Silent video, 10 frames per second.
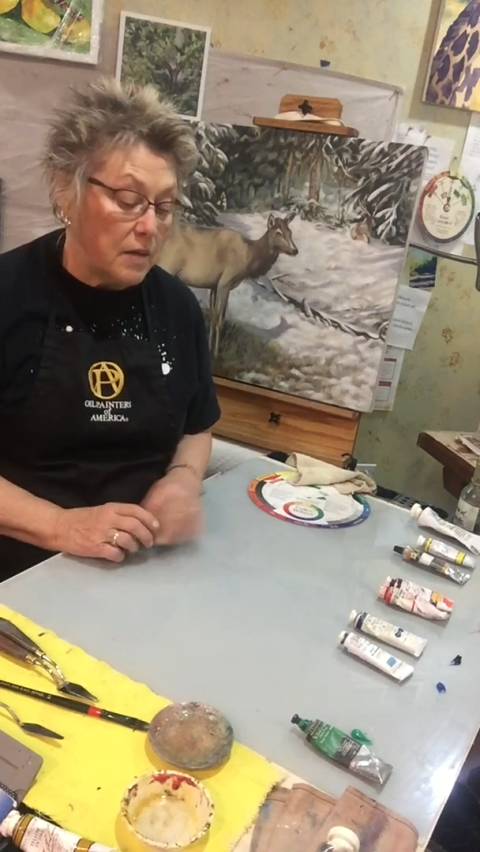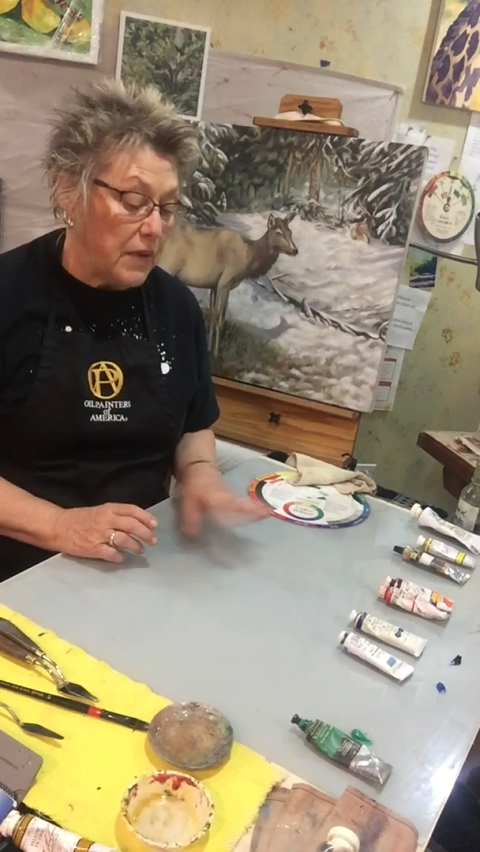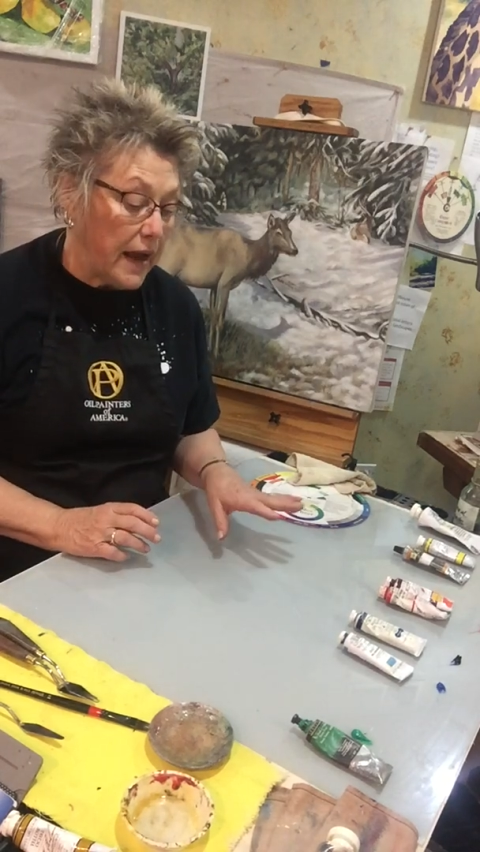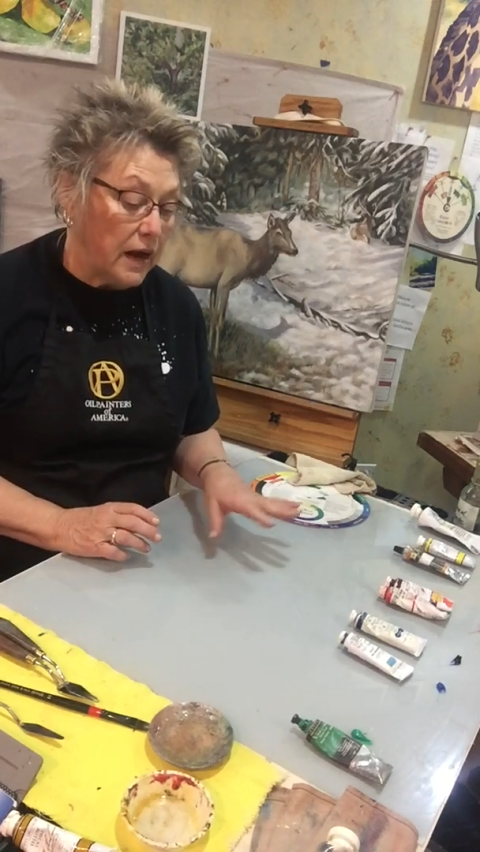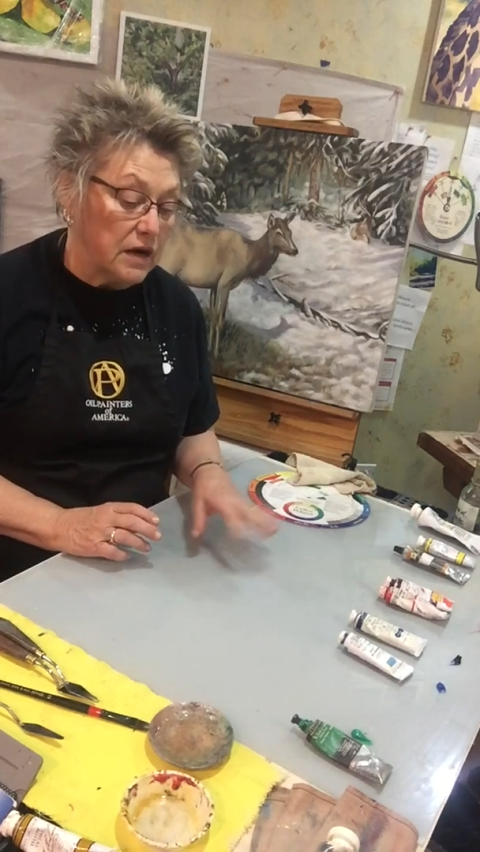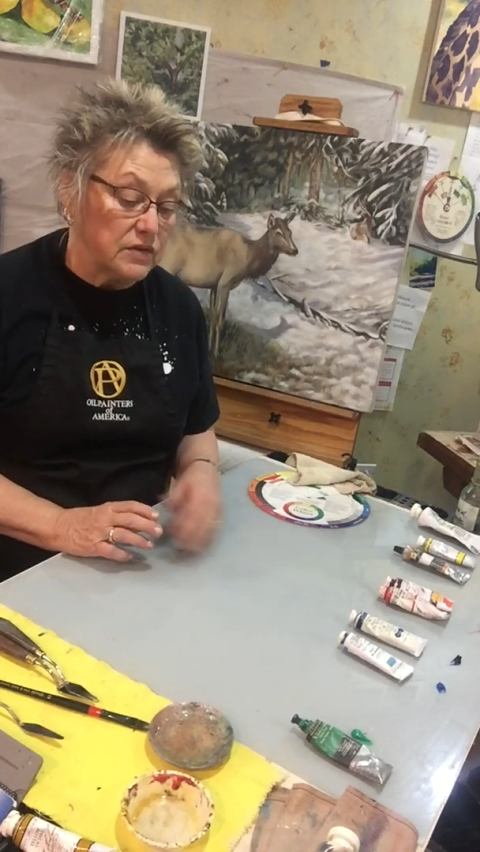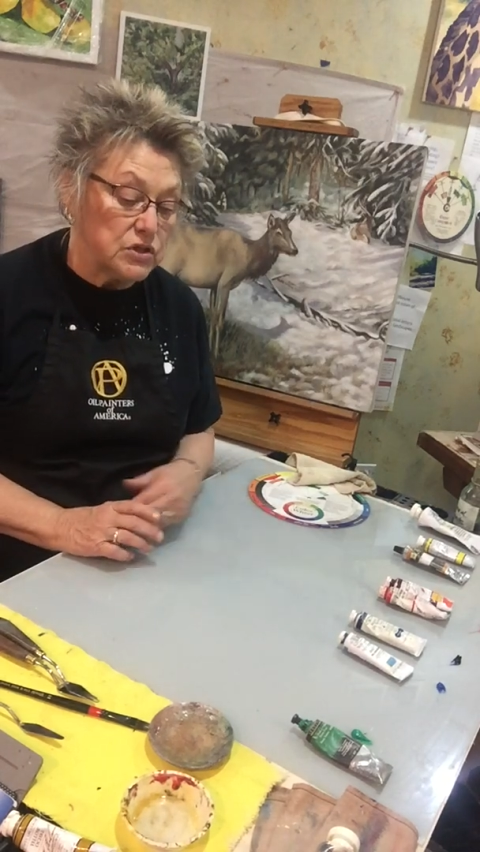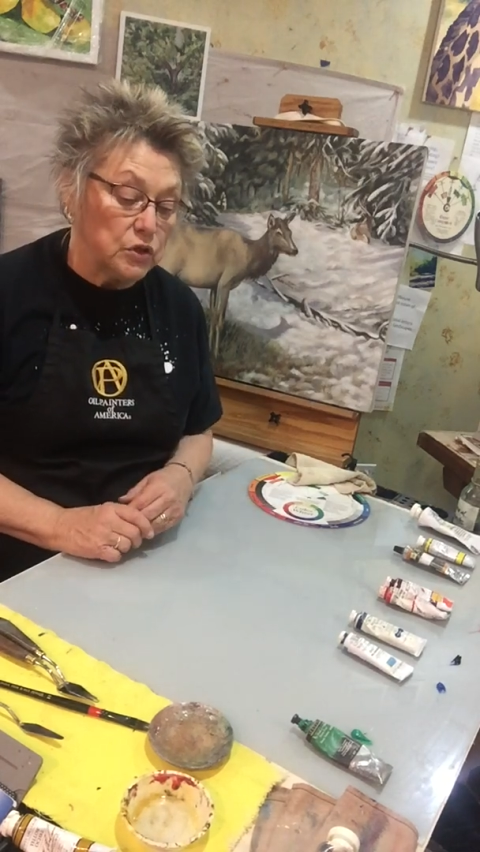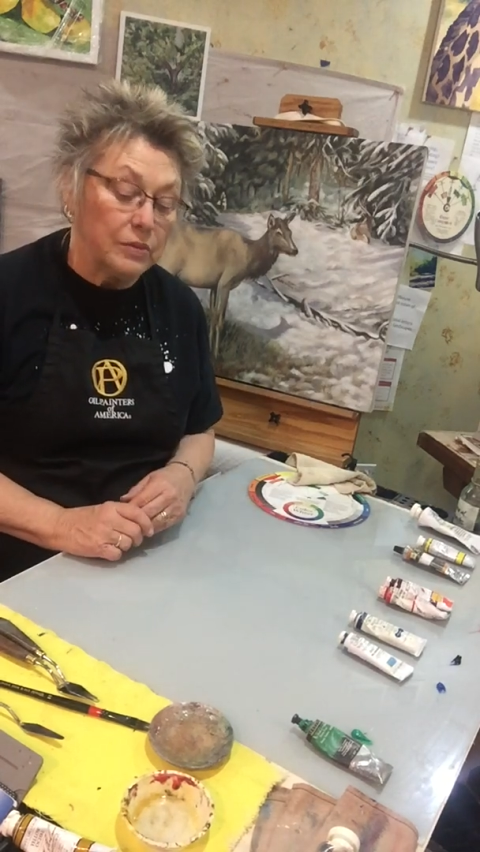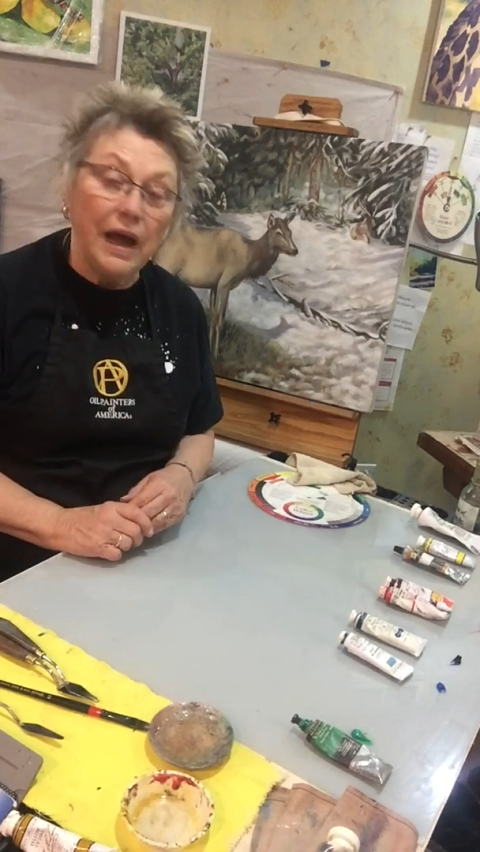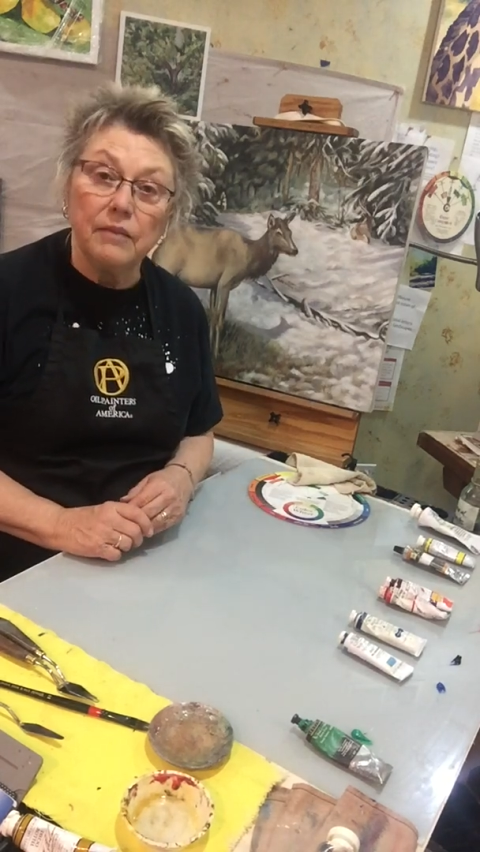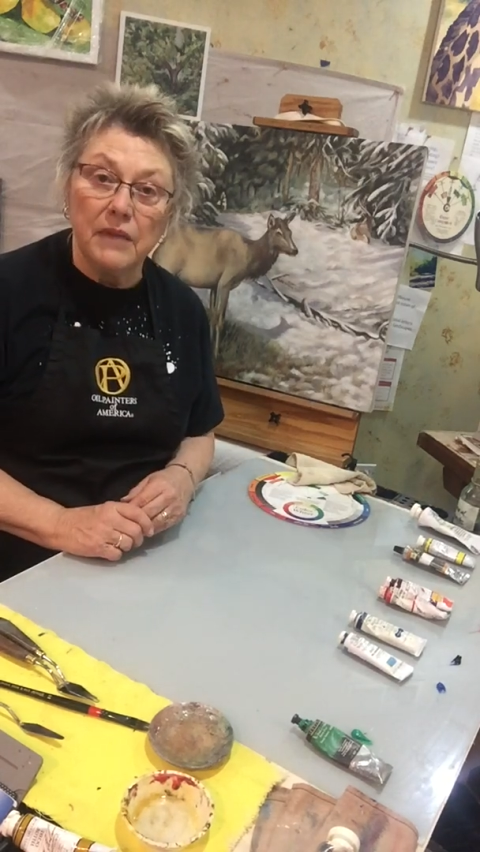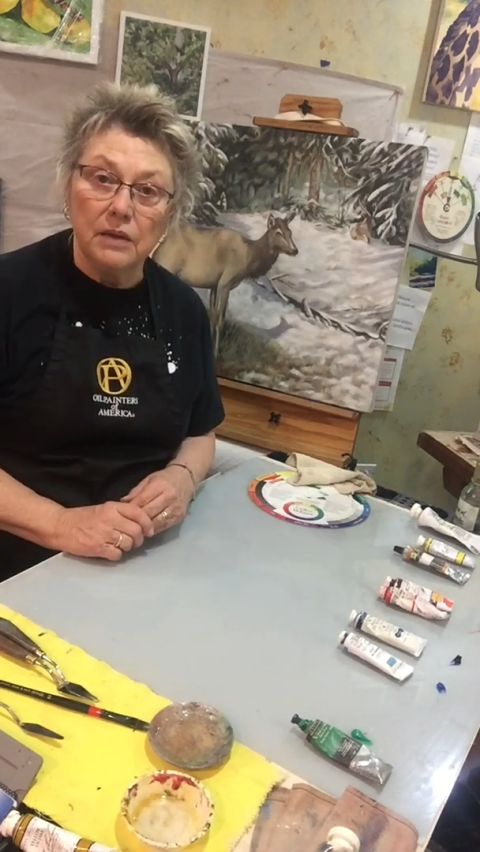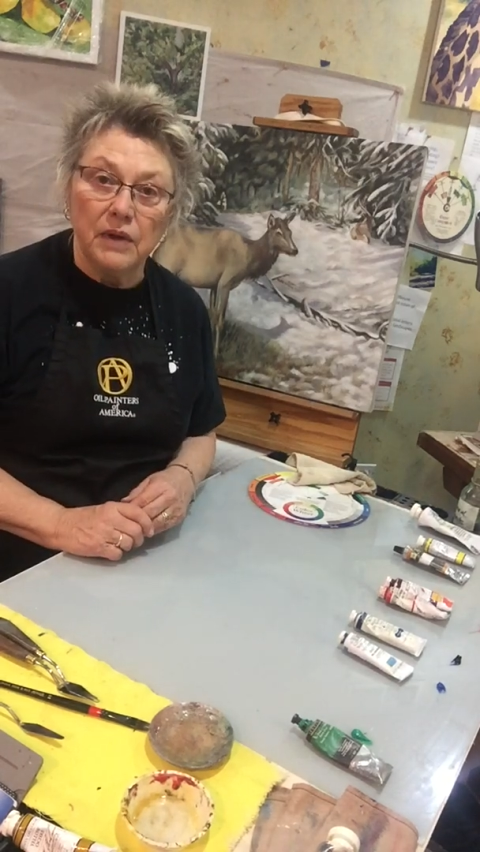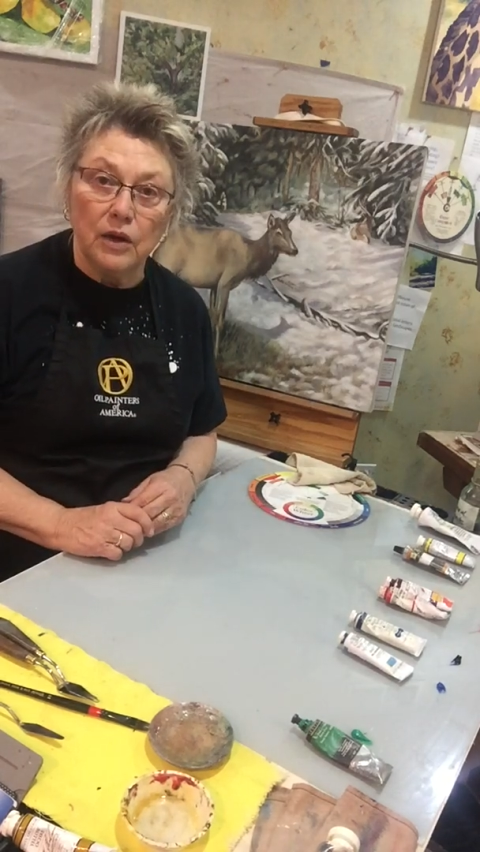black out of a tube. I
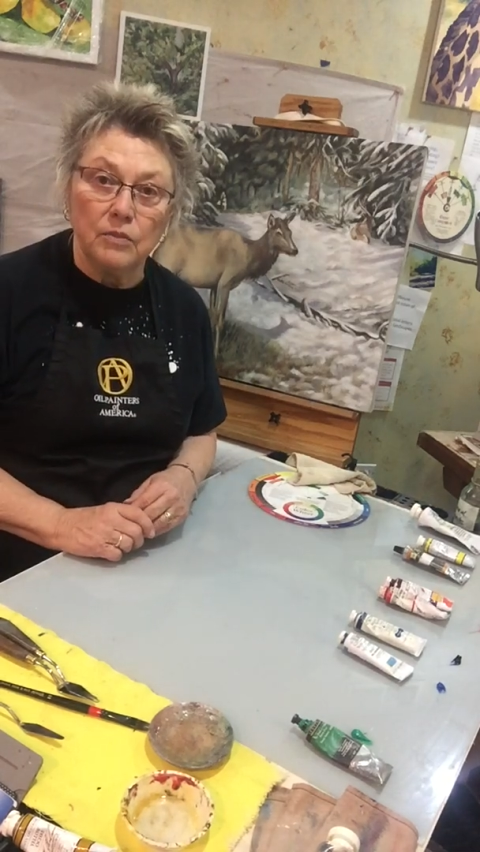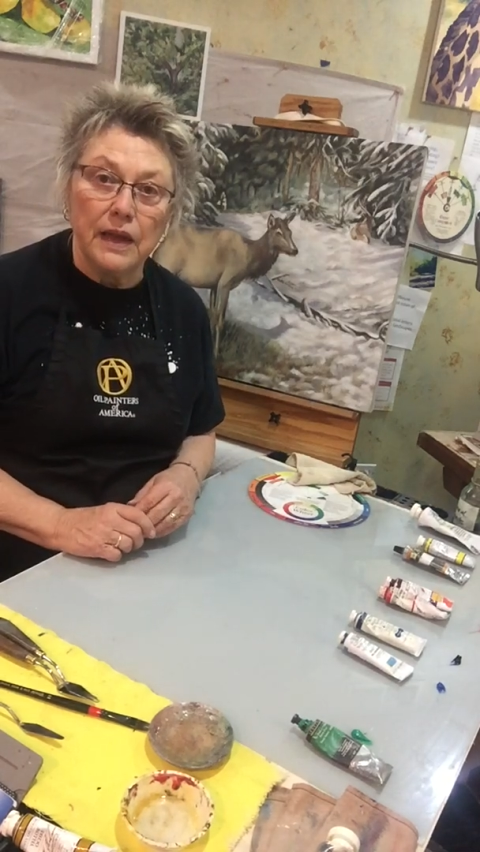make my own